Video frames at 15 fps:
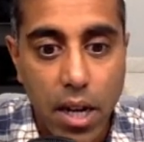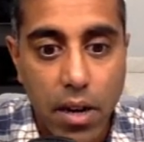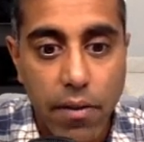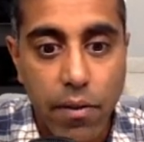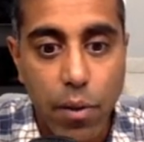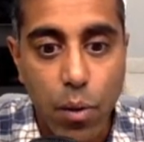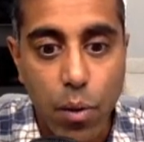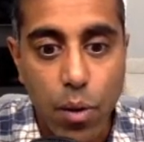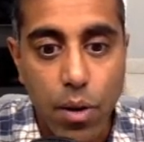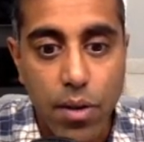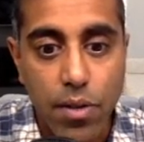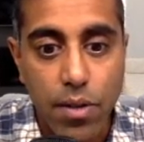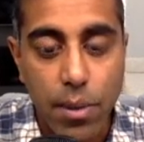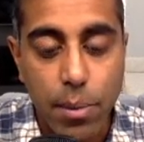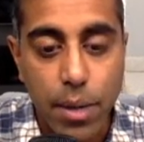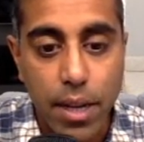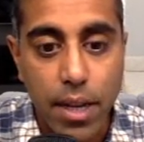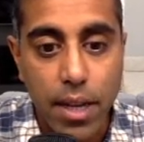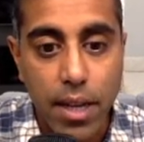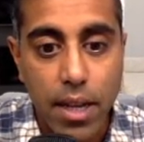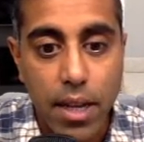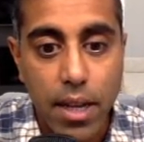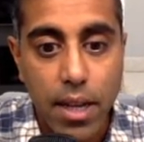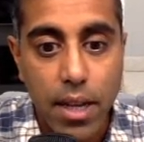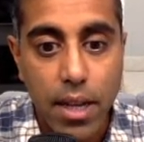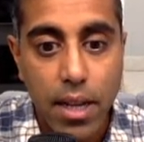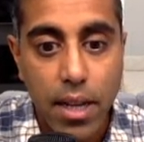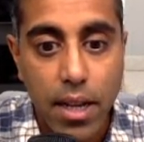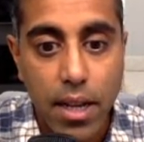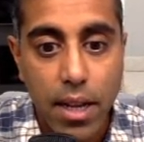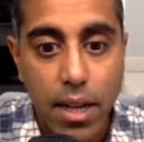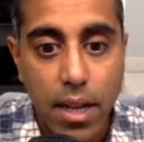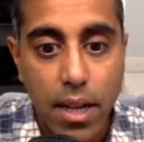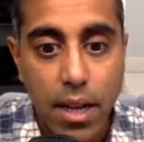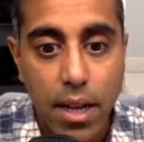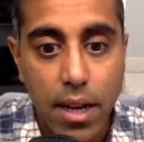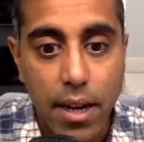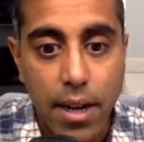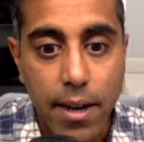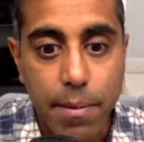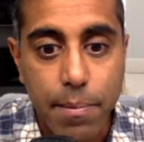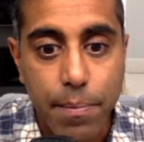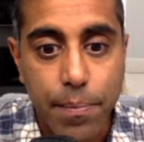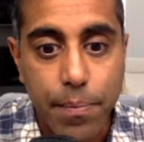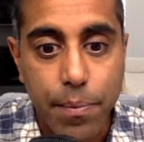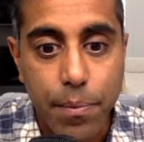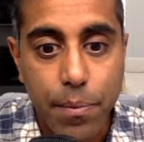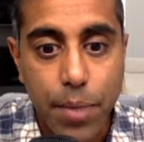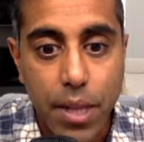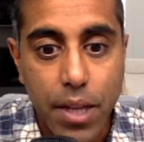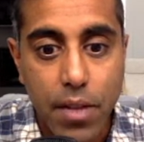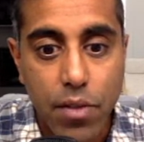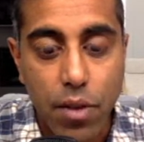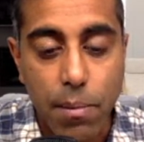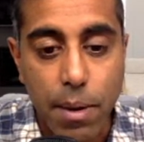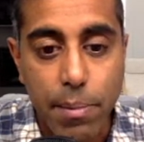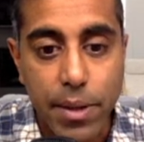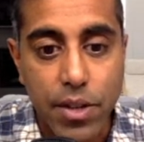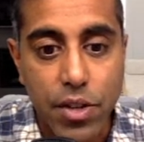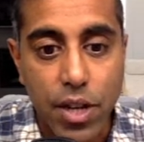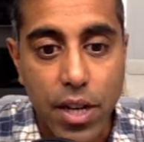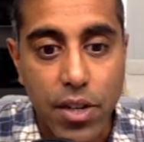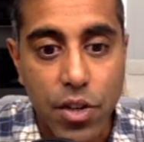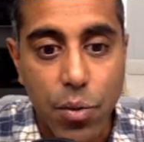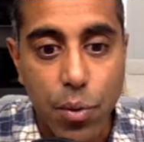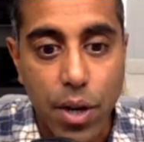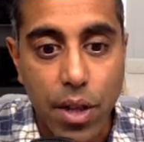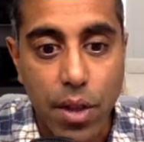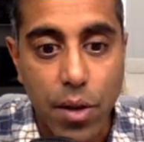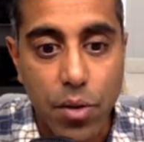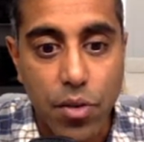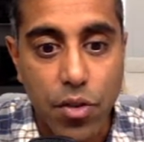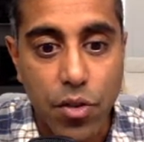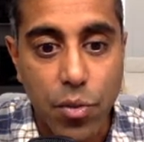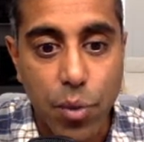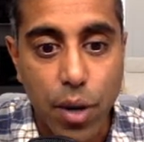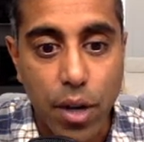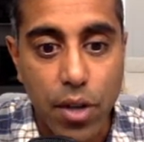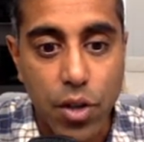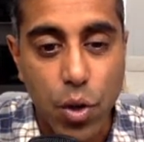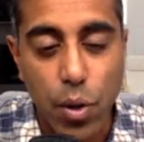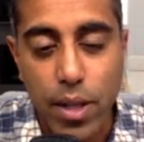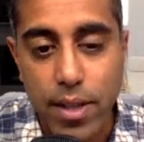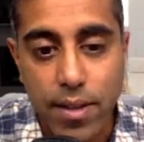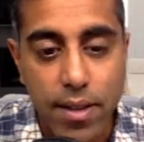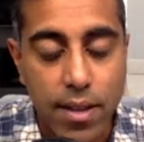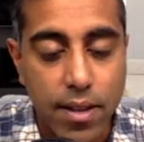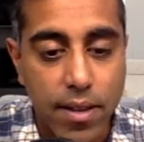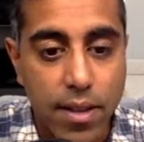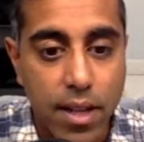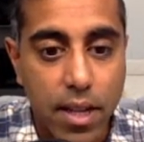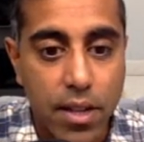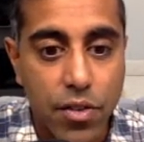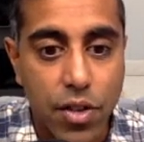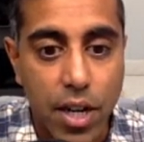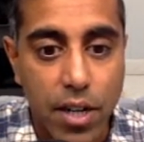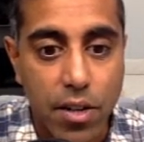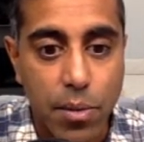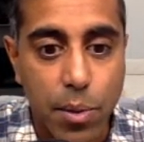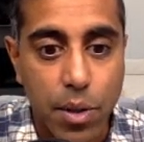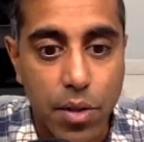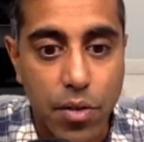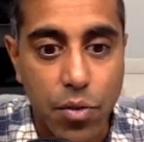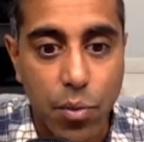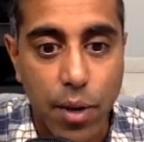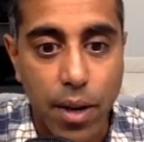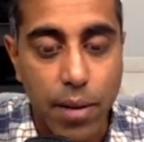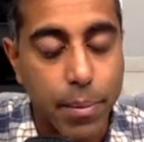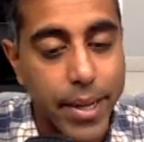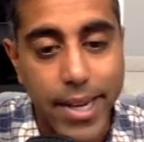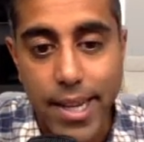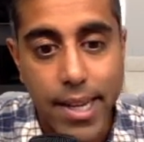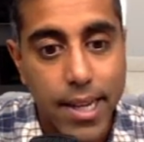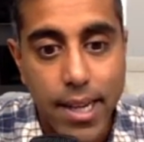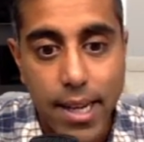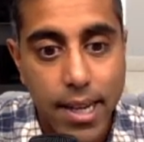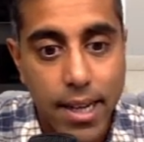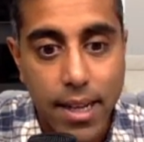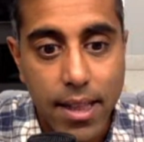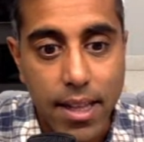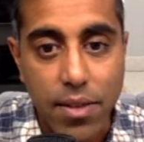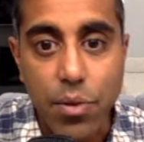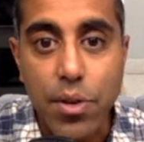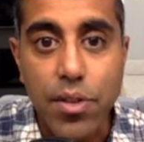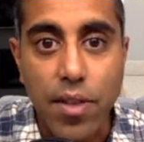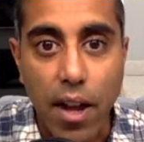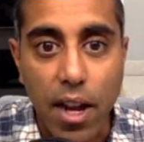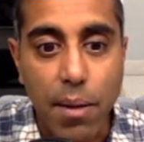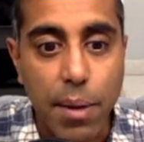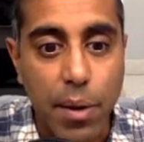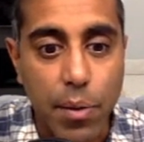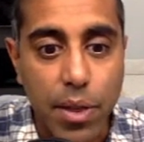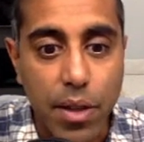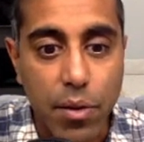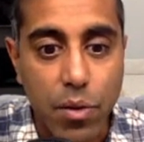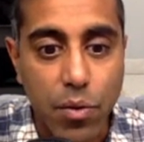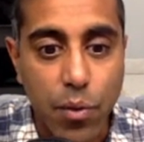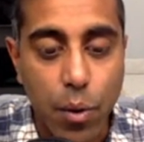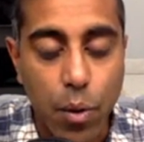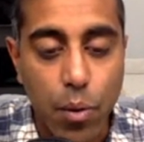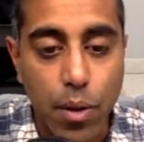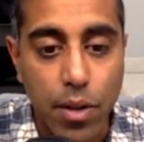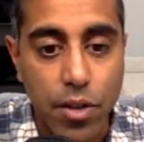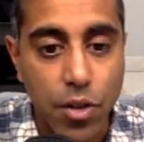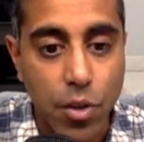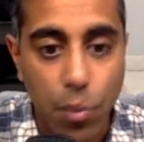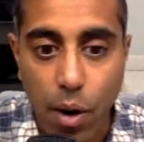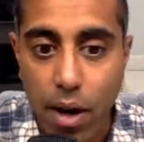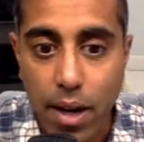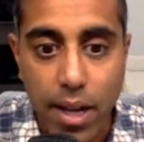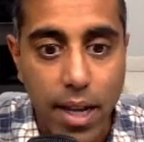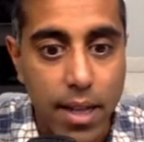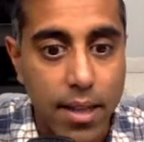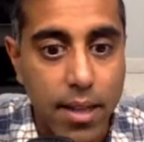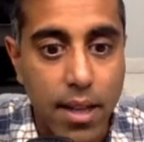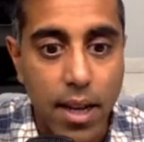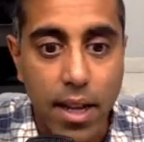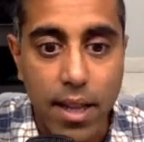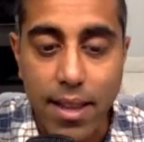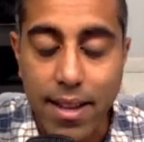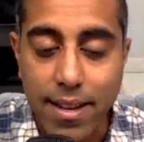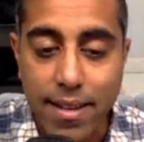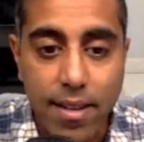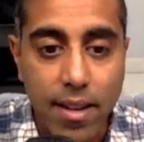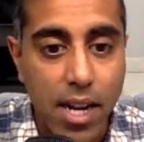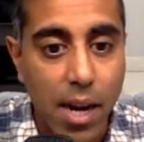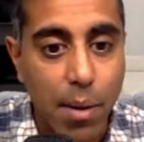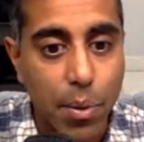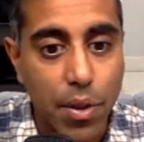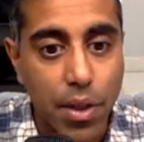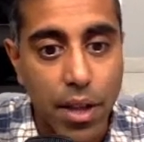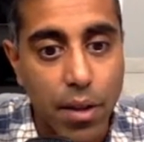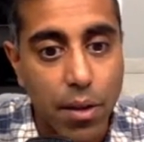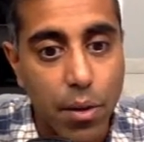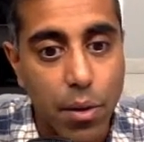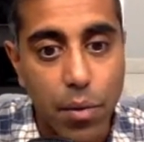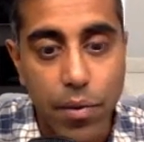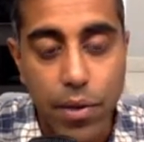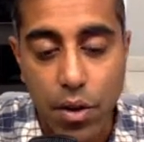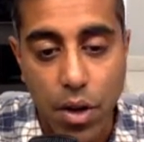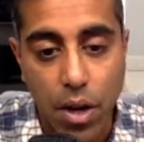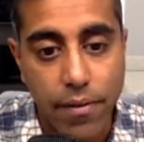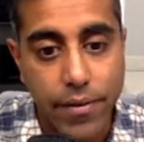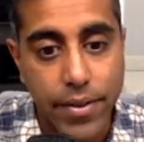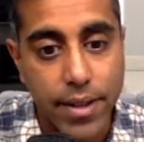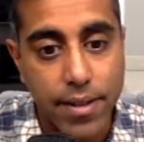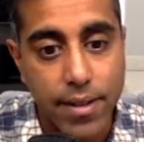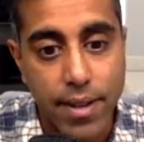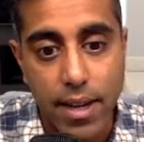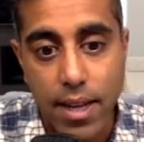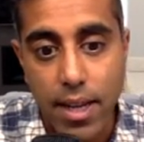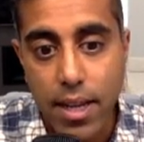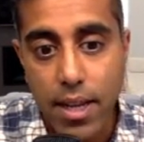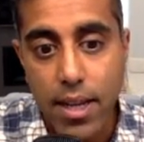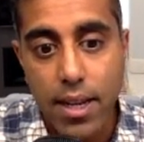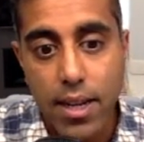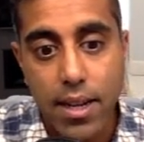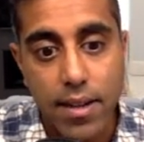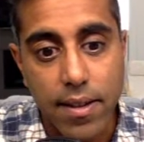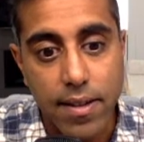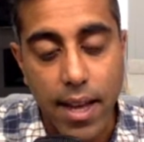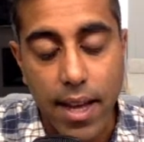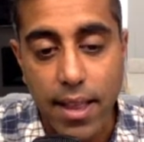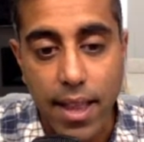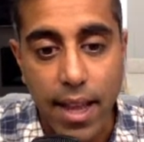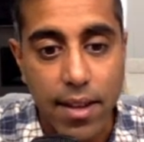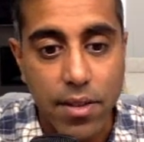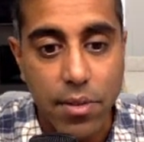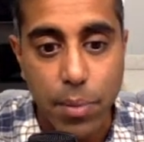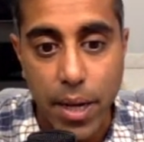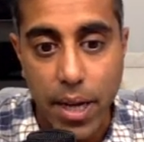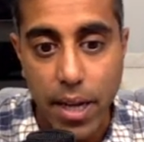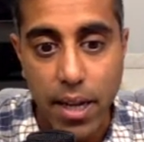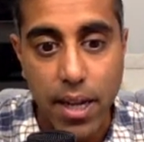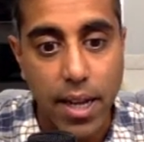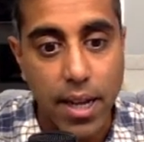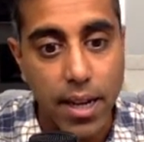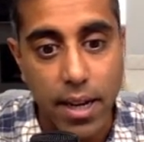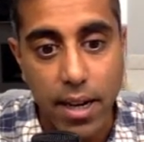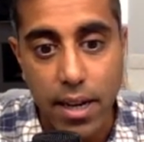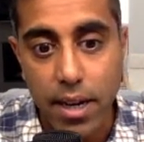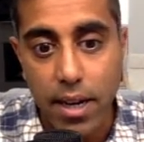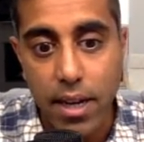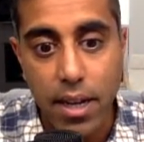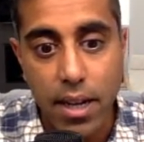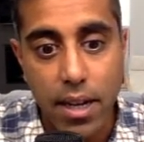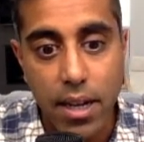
for somebody. So I might be changing one of those as well. Joe Linton is changeable as well, but that's what I was talking about with those forwards. You want to get at least a couple that you feel confident in, because that last pick, and